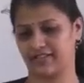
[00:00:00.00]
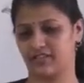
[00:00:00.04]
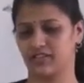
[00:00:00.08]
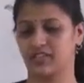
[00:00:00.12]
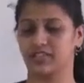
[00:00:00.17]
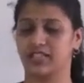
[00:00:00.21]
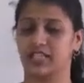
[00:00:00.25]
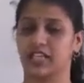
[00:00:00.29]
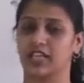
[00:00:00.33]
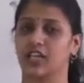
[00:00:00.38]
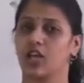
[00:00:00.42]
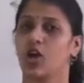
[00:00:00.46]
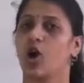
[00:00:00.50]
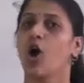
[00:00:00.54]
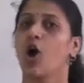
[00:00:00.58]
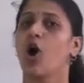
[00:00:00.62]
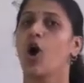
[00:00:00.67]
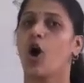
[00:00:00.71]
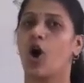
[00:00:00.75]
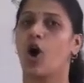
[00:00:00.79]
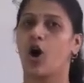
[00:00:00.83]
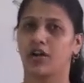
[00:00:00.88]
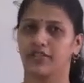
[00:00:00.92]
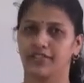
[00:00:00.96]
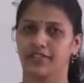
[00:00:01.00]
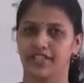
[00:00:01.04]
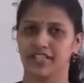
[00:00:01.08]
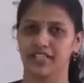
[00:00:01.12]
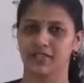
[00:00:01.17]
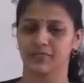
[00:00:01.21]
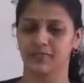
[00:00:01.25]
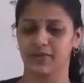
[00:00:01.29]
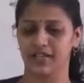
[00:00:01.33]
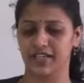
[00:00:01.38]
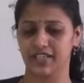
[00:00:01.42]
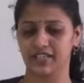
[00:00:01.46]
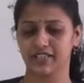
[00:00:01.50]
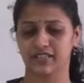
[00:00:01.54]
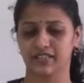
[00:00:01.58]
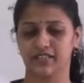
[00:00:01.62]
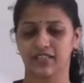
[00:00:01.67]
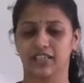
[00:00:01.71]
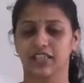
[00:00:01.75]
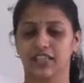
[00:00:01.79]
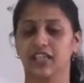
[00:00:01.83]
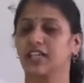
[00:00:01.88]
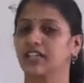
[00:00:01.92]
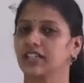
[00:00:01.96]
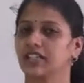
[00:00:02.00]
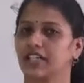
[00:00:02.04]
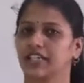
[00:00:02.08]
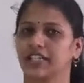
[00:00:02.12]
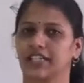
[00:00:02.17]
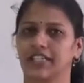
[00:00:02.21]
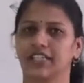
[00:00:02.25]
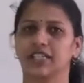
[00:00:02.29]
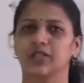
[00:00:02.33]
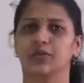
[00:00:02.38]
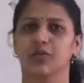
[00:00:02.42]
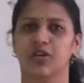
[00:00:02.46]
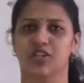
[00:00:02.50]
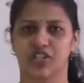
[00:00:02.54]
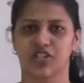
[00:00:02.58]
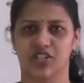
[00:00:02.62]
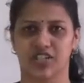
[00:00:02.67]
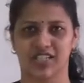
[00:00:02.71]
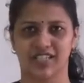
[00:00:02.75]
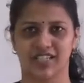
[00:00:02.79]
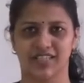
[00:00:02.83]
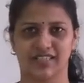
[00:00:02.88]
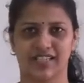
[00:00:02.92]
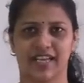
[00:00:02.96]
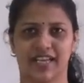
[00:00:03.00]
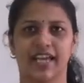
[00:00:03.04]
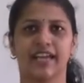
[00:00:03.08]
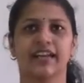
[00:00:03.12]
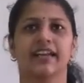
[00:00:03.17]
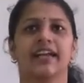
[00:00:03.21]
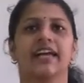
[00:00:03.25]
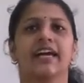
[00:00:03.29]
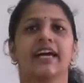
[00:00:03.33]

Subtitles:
See, on this base the 13th question is there.